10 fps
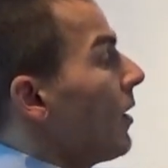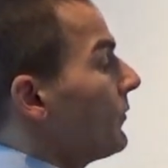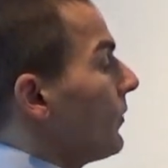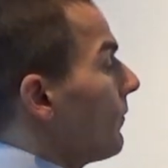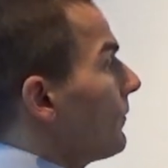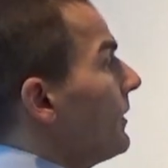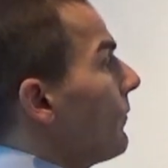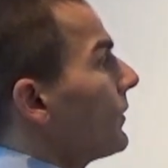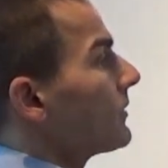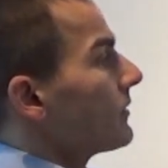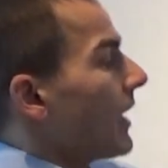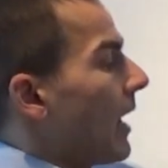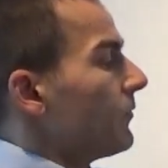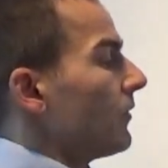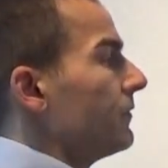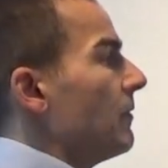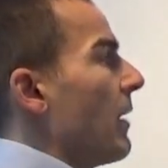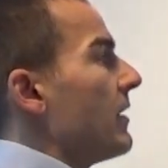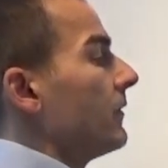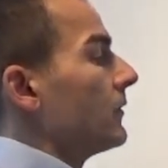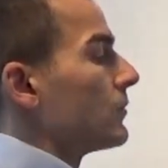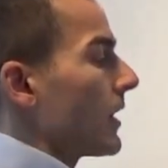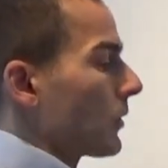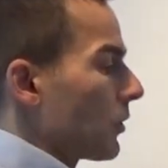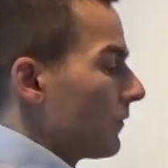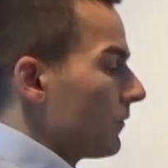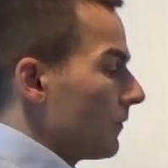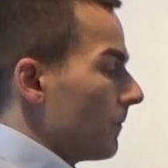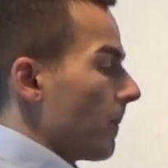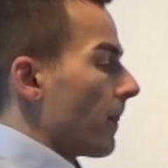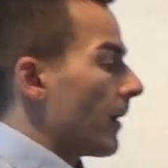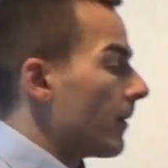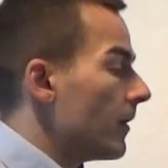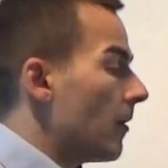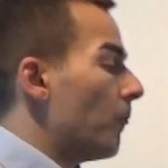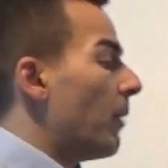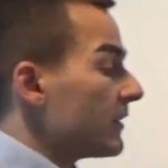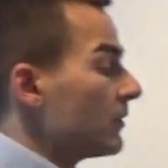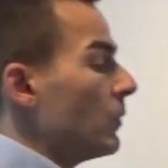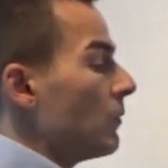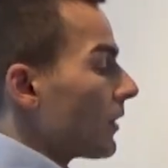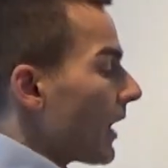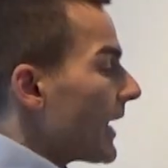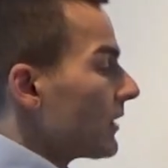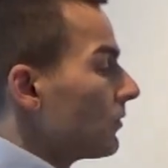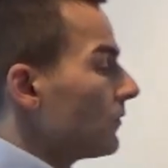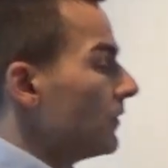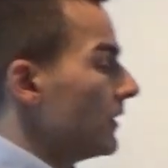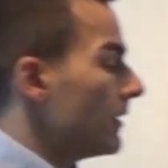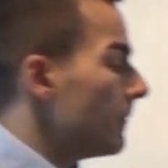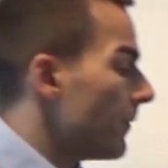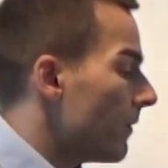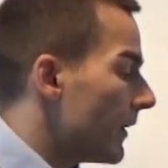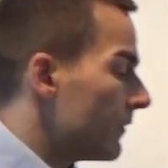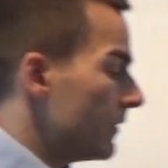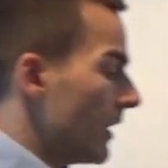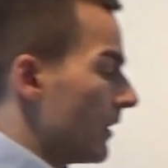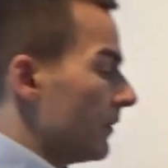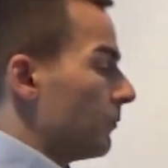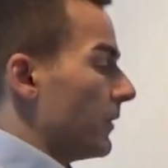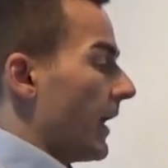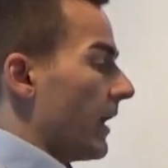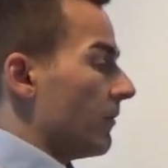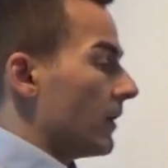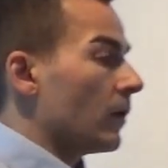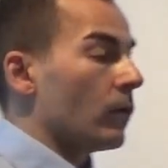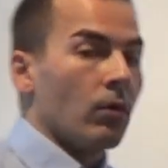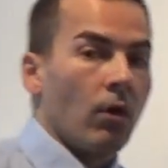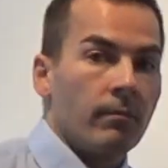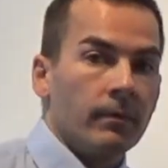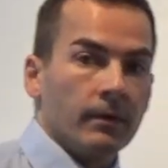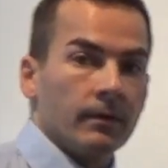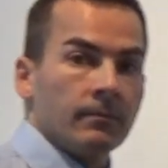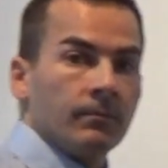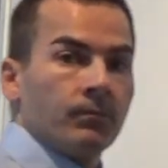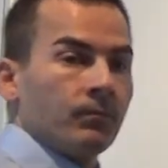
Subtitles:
we observe different types of dependency structures, yeah, but we would like to see that the data is behaving normal.